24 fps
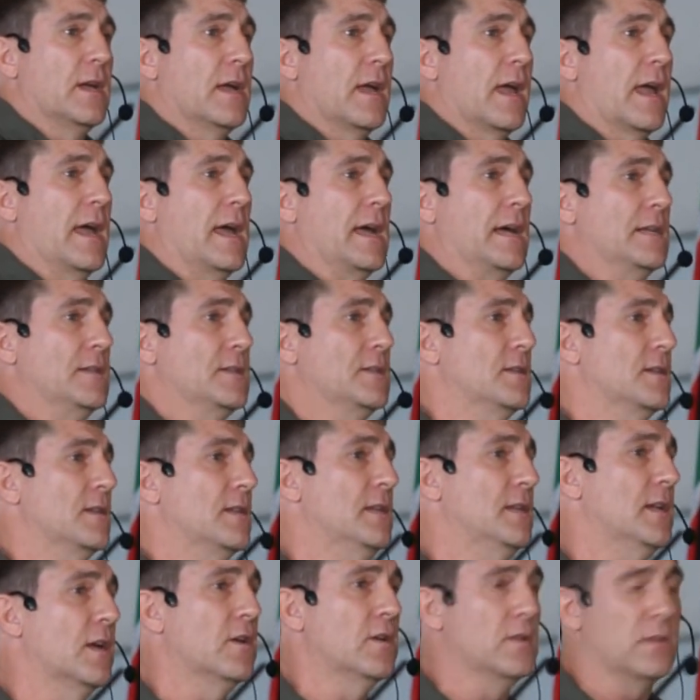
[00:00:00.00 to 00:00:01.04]
And,
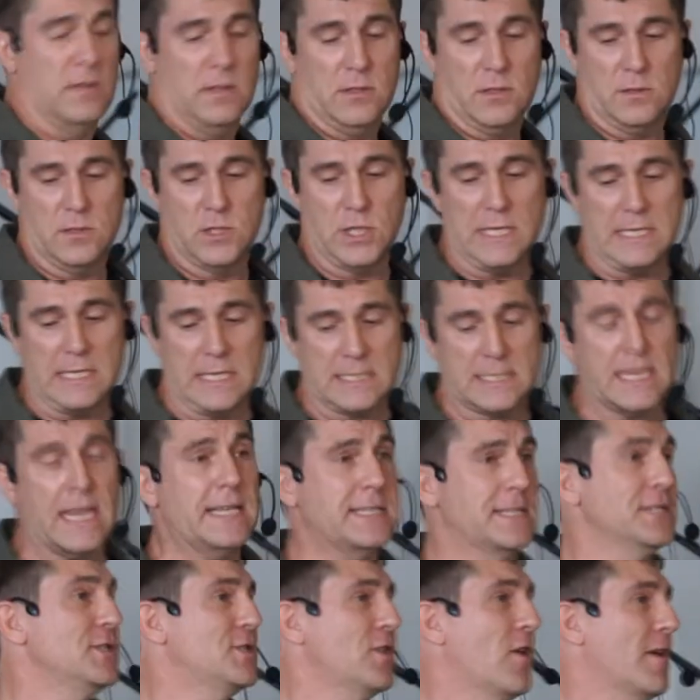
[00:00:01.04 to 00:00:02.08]
you know, Jesus
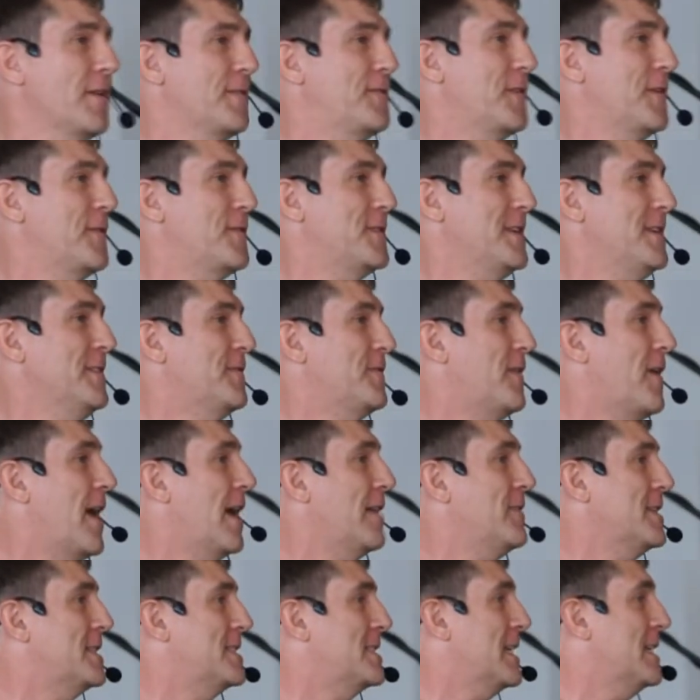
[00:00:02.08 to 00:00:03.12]
says in John 15,
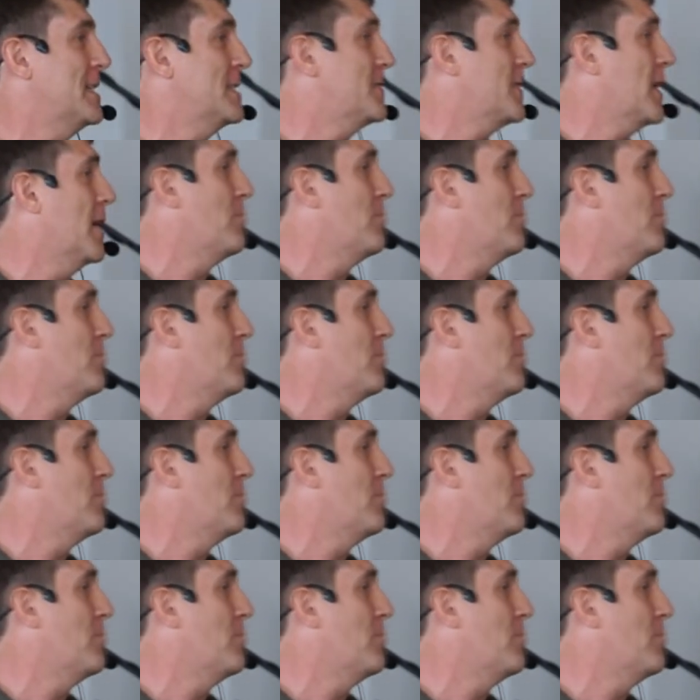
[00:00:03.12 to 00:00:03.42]
5, He says,